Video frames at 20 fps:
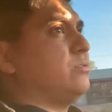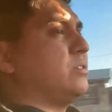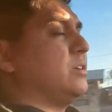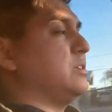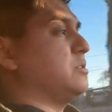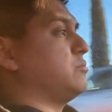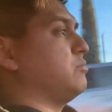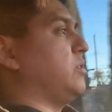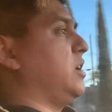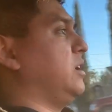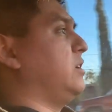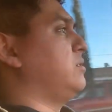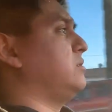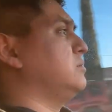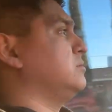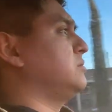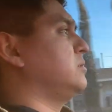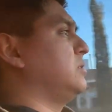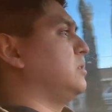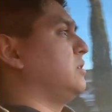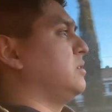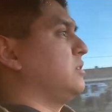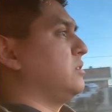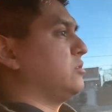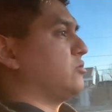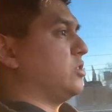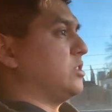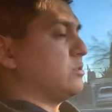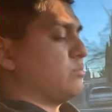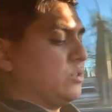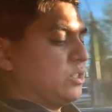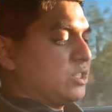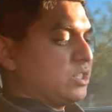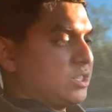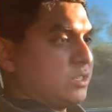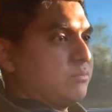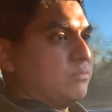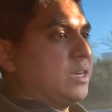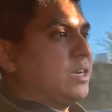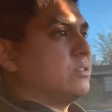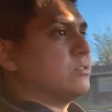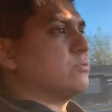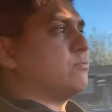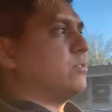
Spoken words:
as well. Transmission mounts were